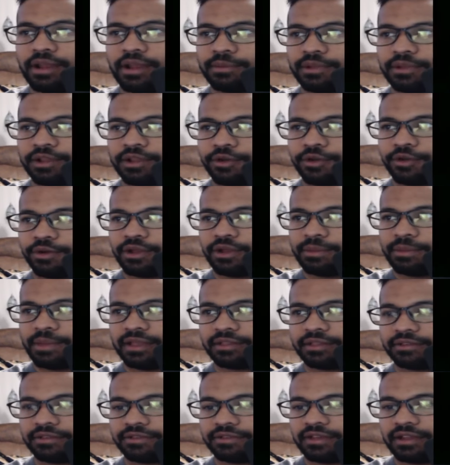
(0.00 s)
I'm going to go ahead and
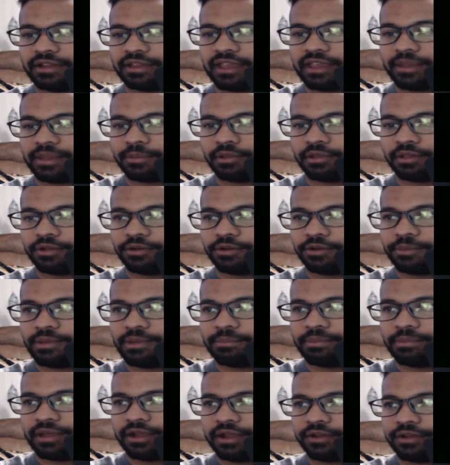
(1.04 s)
make the Zen cam a little
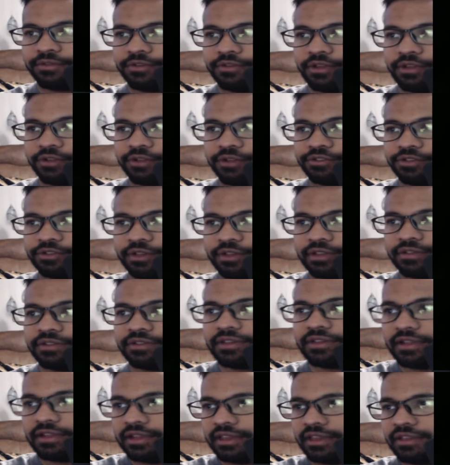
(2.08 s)
bit bigger for y'all so you can
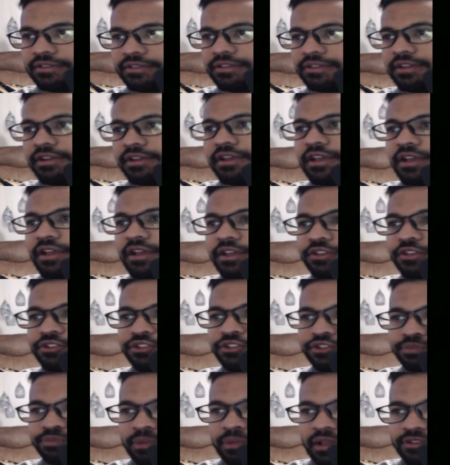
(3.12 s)
see it easier. So
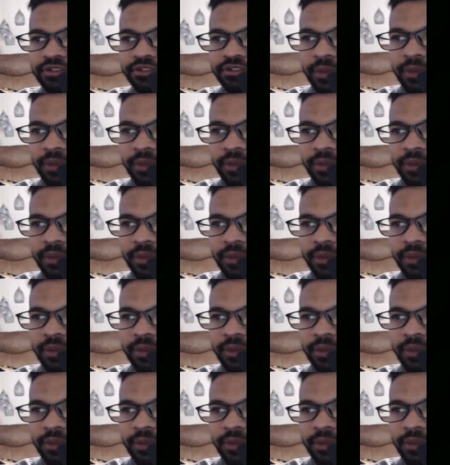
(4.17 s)
just press the